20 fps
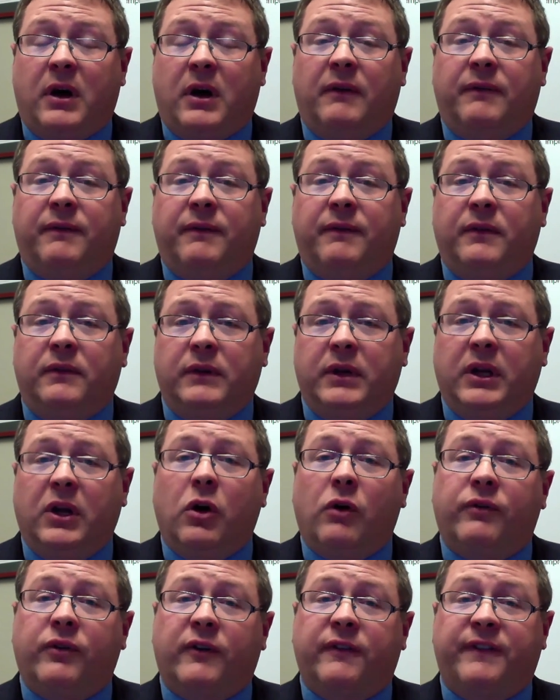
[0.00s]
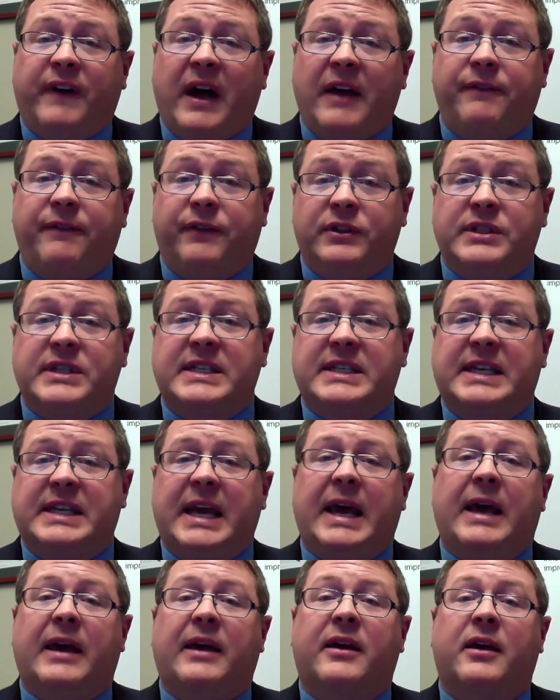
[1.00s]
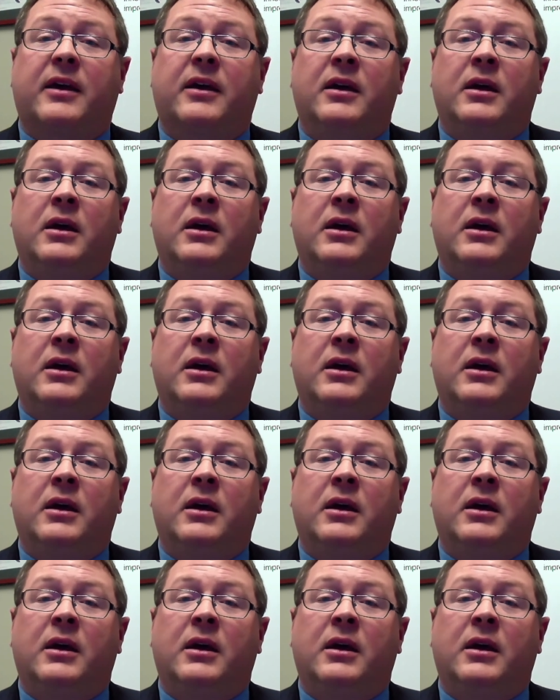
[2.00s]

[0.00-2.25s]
a, little over five foot stick.